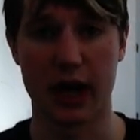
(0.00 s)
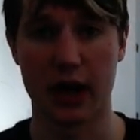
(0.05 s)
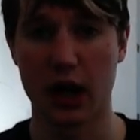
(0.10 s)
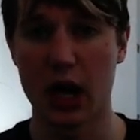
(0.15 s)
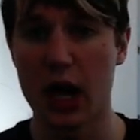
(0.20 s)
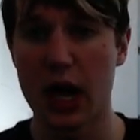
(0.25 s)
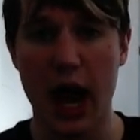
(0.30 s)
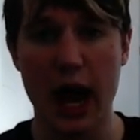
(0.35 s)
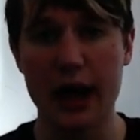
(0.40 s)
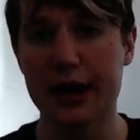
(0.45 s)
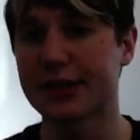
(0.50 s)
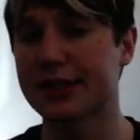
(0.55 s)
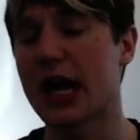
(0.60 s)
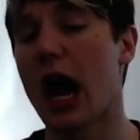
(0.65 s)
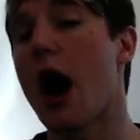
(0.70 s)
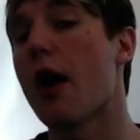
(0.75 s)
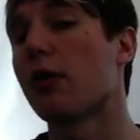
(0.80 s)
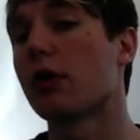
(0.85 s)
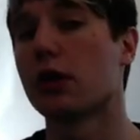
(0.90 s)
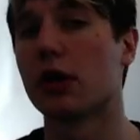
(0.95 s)
and his tower
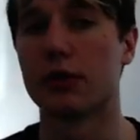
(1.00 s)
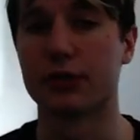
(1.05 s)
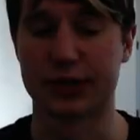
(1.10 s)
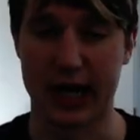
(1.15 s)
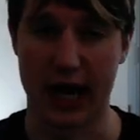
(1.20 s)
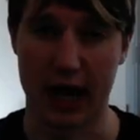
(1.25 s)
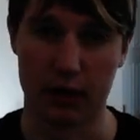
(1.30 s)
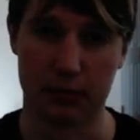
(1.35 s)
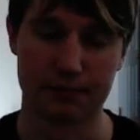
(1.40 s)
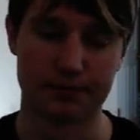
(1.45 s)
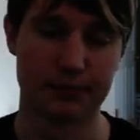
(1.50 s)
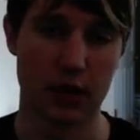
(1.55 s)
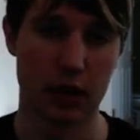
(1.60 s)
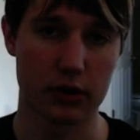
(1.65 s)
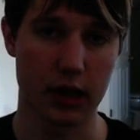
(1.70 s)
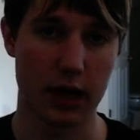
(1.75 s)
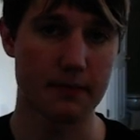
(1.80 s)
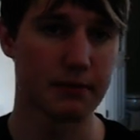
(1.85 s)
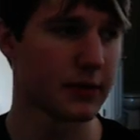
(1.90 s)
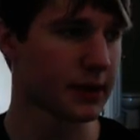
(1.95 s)
goes down, okay?
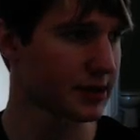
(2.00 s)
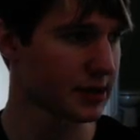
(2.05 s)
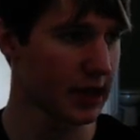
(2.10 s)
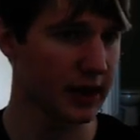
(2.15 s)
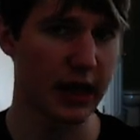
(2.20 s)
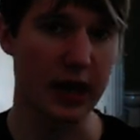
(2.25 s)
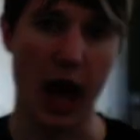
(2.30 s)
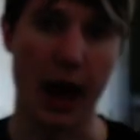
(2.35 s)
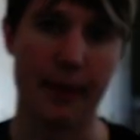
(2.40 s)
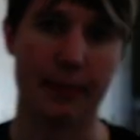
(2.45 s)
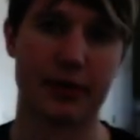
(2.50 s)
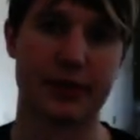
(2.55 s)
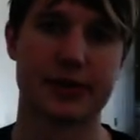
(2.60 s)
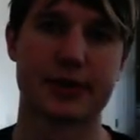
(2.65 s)
Let's say that happens.